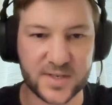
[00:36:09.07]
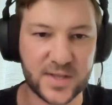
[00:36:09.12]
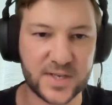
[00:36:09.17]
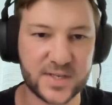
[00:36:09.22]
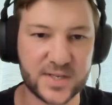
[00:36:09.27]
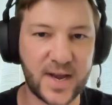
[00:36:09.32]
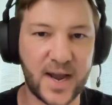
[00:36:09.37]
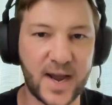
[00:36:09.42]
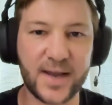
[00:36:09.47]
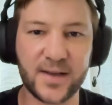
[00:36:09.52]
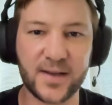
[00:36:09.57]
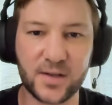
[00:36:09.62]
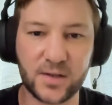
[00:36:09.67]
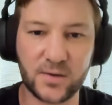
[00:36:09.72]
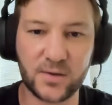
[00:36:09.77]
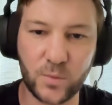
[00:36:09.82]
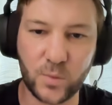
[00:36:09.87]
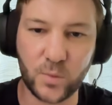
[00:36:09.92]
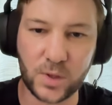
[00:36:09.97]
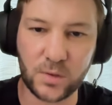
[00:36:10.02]

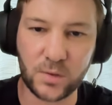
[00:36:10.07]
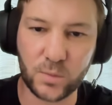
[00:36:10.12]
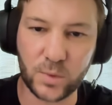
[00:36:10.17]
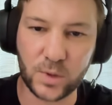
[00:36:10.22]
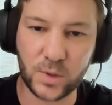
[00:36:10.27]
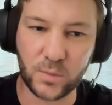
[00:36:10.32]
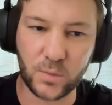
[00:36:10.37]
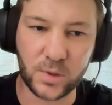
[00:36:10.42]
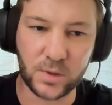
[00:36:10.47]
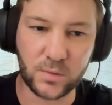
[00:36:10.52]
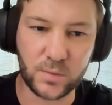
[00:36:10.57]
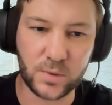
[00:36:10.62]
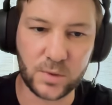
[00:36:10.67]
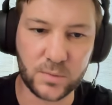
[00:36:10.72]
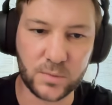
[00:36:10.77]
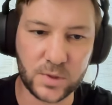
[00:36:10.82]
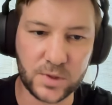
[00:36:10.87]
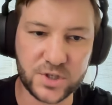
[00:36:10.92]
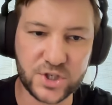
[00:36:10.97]
scale will